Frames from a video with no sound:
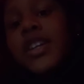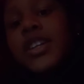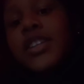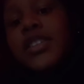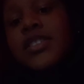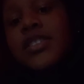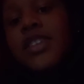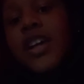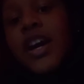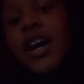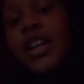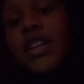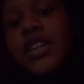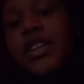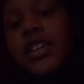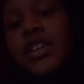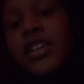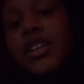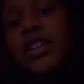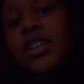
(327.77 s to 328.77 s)
Natalie.
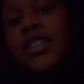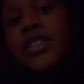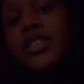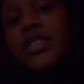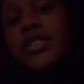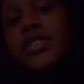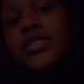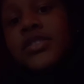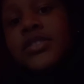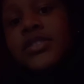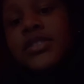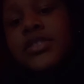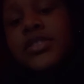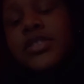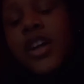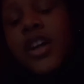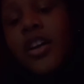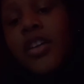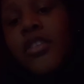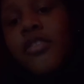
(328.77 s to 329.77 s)

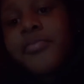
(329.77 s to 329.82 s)
So